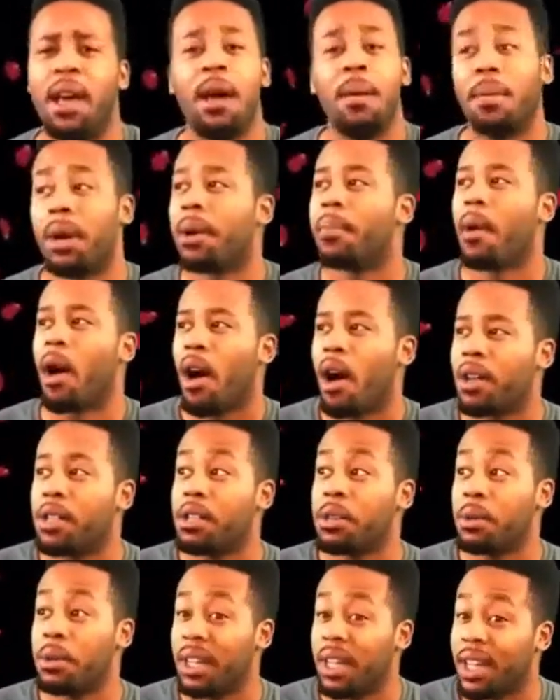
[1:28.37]
But I'm also
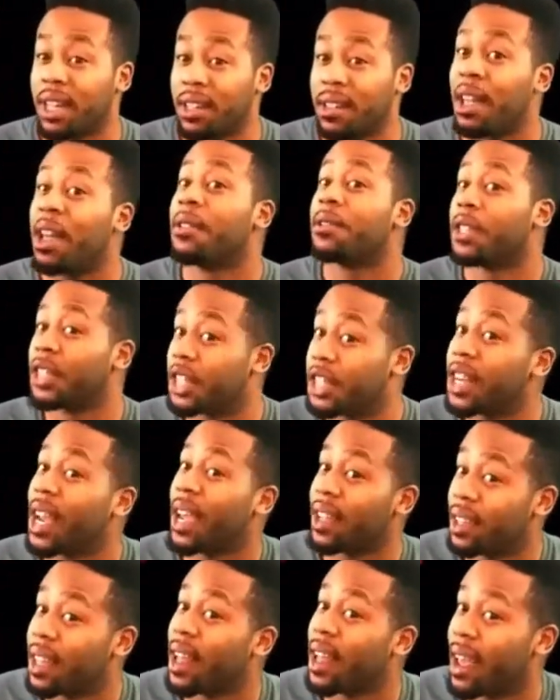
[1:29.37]
looking to
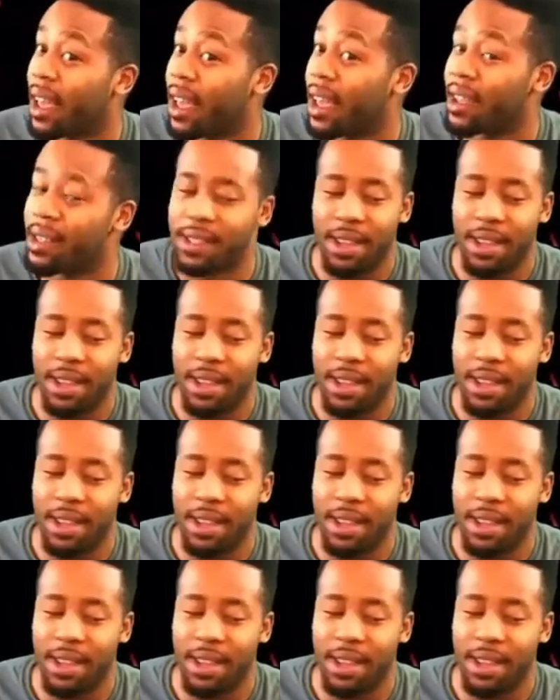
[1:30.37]
shake that ass.